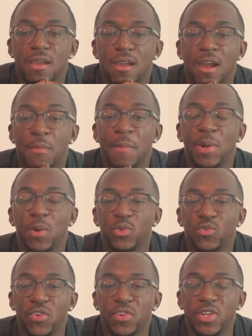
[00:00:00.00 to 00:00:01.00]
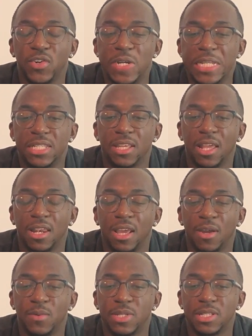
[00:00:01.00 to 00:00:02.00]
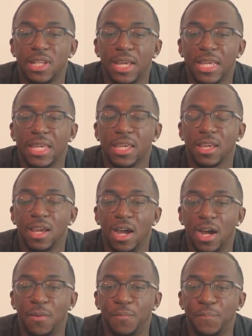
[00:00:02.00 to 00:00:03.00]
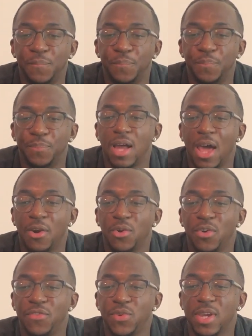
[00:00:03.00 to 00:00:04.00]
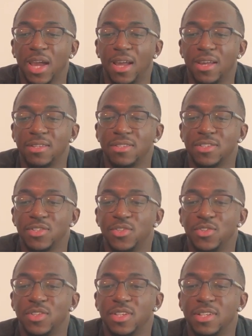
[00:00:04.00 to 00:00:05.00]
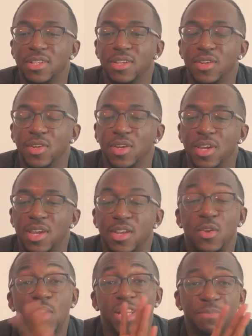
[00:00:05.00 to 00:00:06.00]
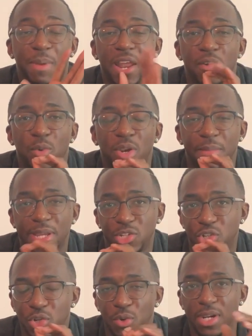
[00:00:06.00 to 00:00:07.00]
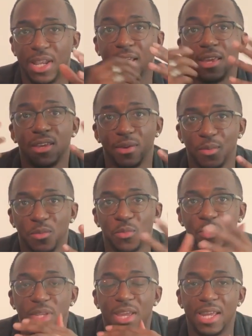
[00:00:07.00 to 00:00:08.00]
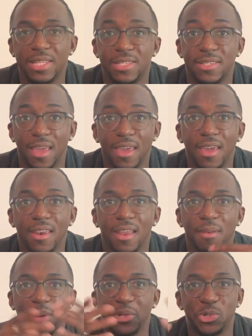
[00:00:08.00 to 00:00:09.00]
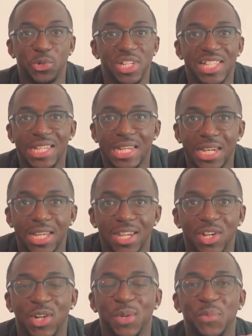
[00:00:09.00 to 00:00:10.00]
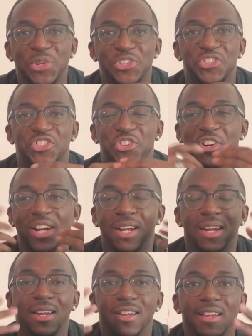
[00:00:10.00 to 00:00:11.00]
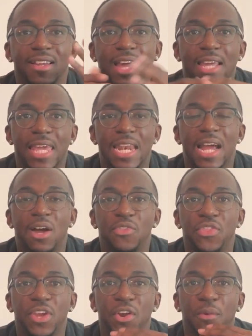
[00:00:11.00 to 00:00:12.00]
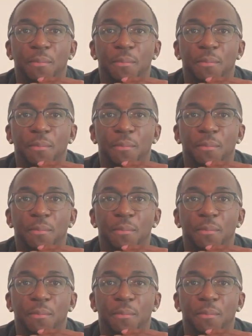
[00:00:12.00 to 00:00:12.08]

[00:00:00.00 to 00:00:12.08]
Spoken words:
I remember I was very nervous and I was like, I don't know if you guys know this, but I want to make sure I say it and make sure it's clear, make sure I get it out there.